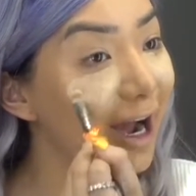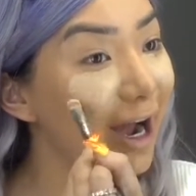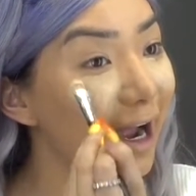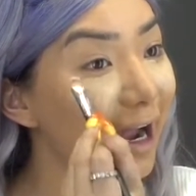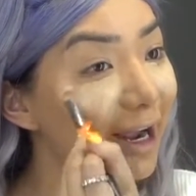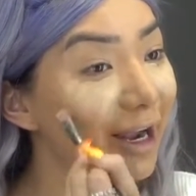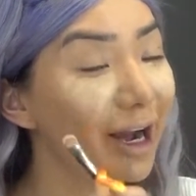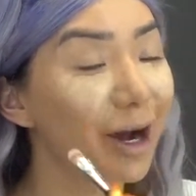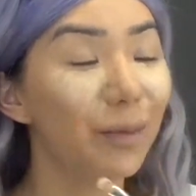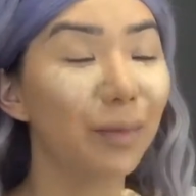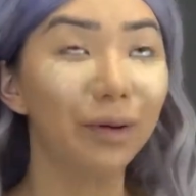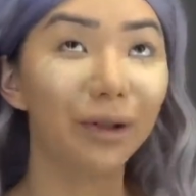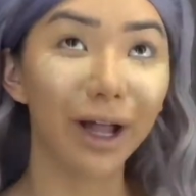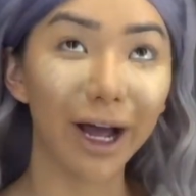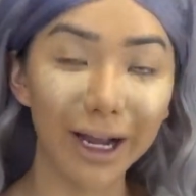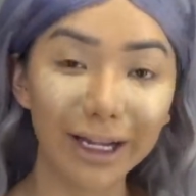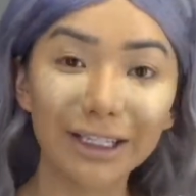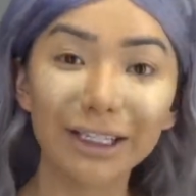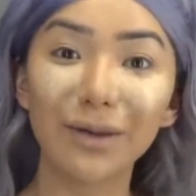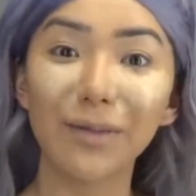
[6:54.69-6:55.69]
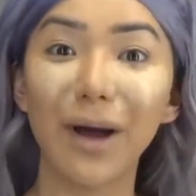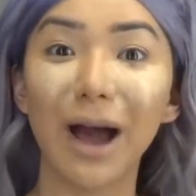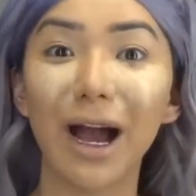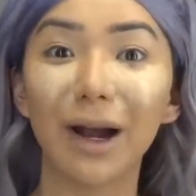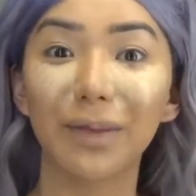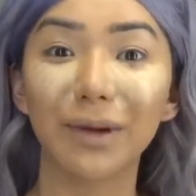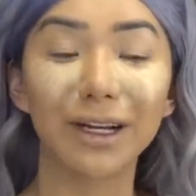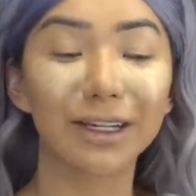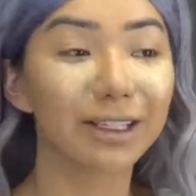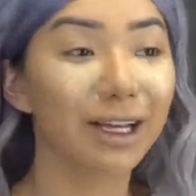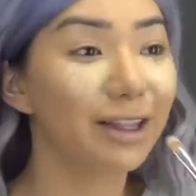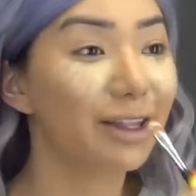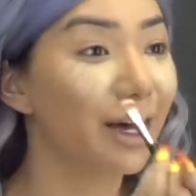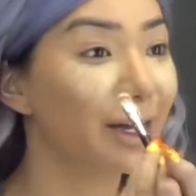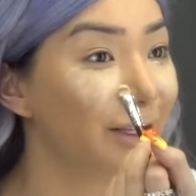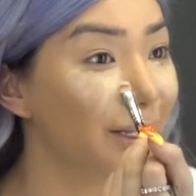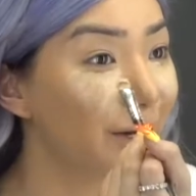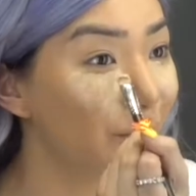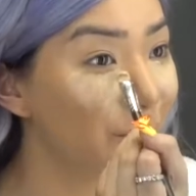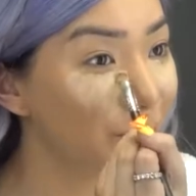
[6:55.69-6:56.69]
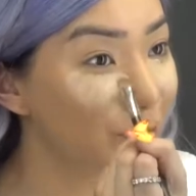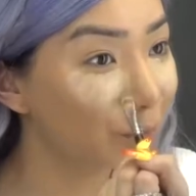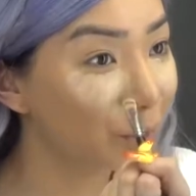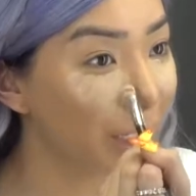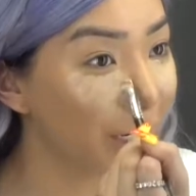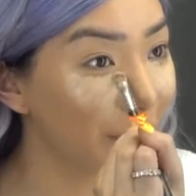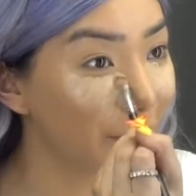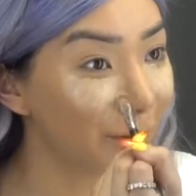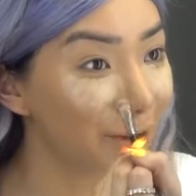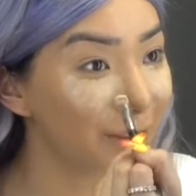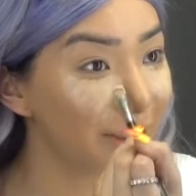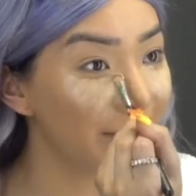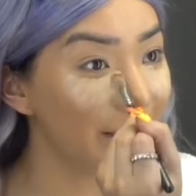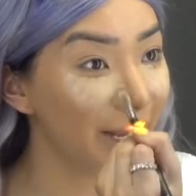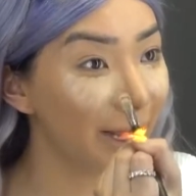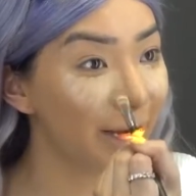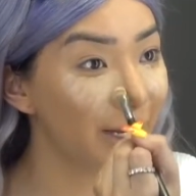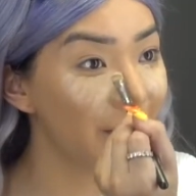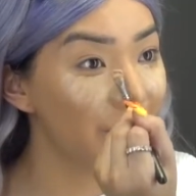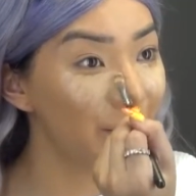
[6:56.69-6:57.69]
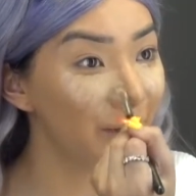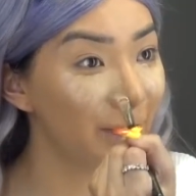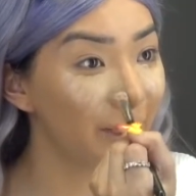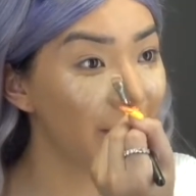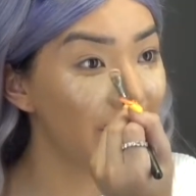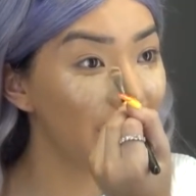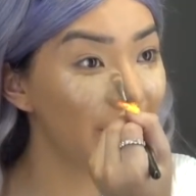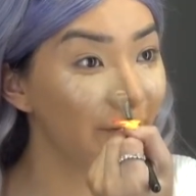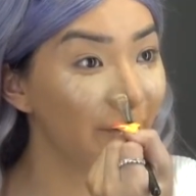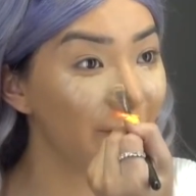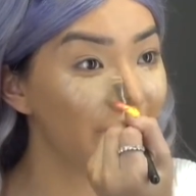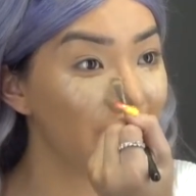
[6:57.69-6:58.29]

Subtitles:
I applied to MAC because I thought that was where I was gonna end up in life.